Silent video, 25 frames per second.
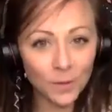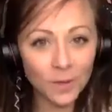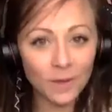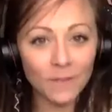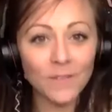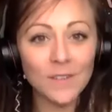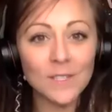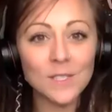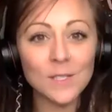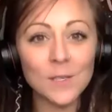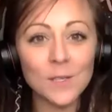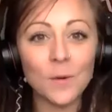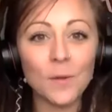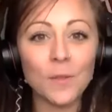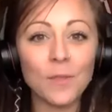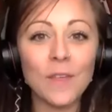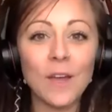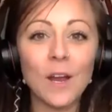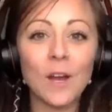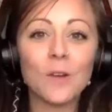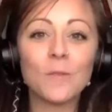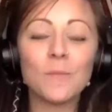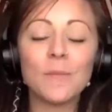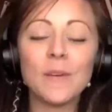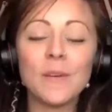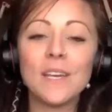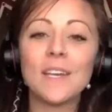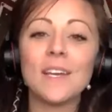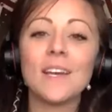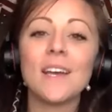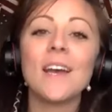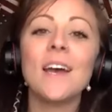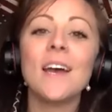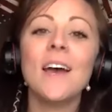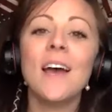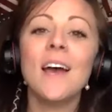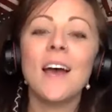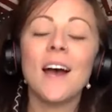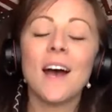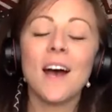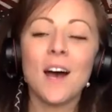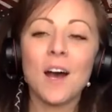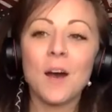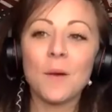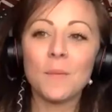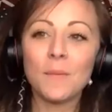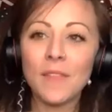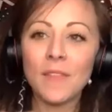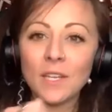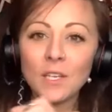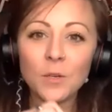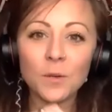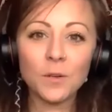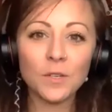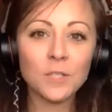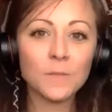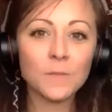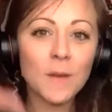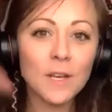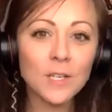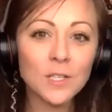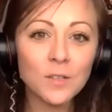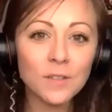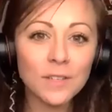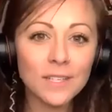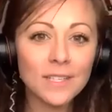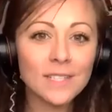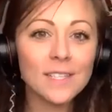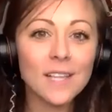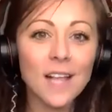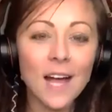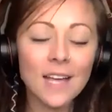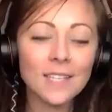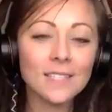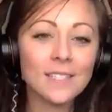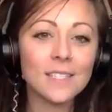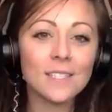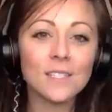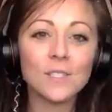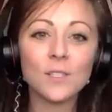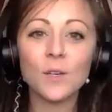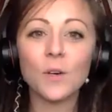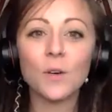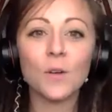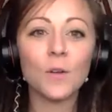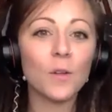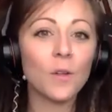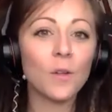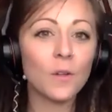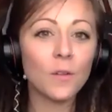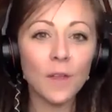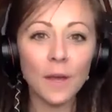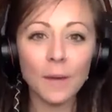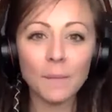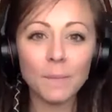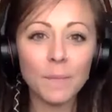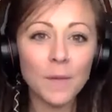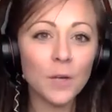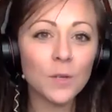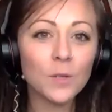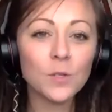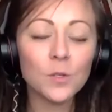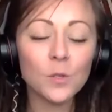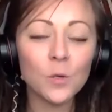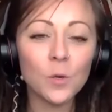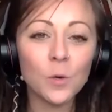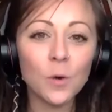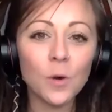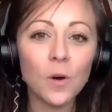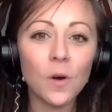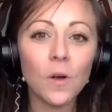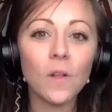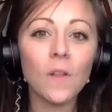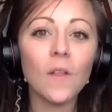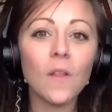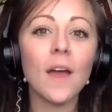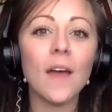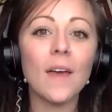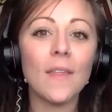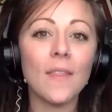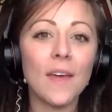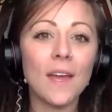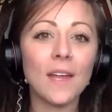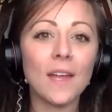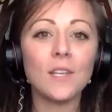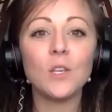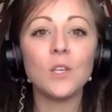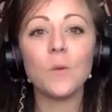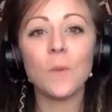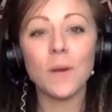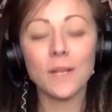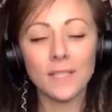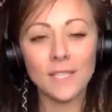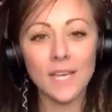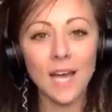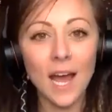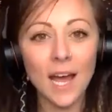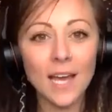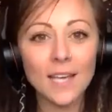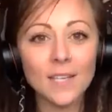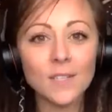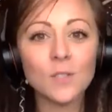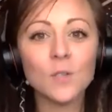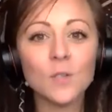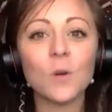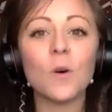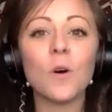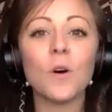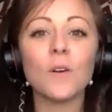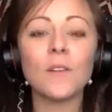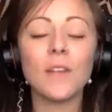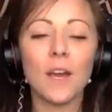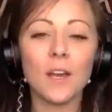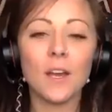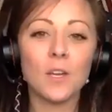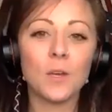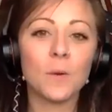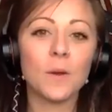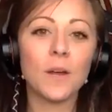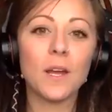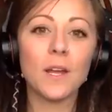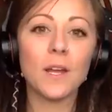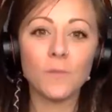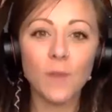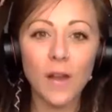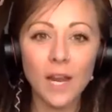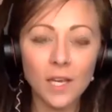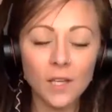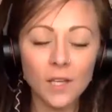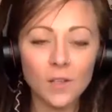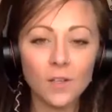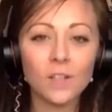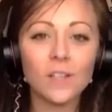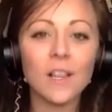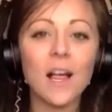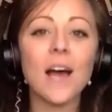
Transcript: doing physical therapy, um, and then you were in special needs classes till like middle school, and then you went to high school, and now you were in regular